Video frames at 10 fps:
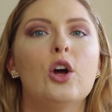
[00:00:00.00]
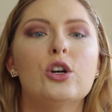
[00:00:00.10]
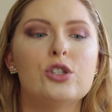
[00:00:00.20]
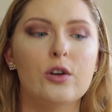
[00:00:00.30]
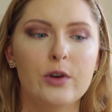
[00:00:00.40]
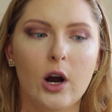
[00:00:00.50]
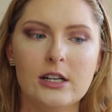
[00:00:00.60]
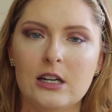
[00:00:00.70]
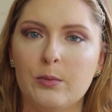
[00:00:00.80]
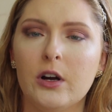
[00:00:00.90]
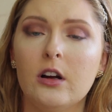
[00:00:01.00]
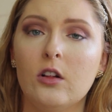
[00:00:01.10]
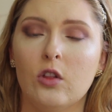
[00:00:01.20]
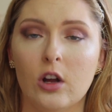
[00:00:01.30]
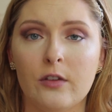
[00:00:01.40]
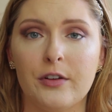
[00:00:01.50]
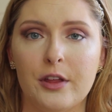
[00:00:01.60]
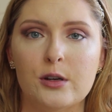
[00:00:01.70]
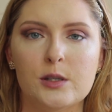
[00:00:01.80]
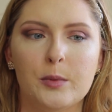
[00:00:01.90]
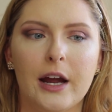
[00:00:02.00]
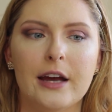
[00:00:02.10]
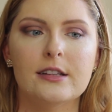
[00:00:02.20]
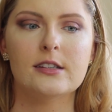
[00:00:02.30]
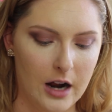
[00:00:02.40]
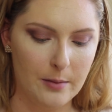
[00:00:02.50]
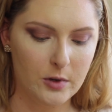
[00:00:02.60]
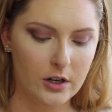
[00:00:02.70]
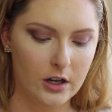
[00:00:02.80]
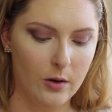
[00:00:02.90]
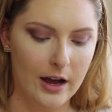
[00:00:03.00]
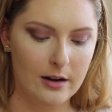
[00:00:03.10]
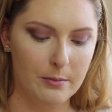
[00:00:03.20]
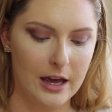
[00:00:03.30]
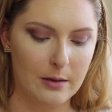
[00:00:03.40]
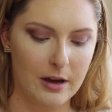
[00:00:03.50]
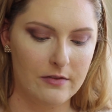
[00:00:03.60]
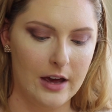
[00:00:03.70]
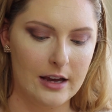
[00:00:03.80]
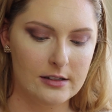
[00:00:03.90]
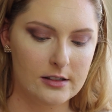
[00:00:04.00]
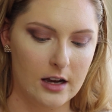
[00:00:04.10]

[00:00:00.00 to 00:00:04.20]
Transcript: So if you are deeper, look for those brands. I'm going to go ahead and bake my face.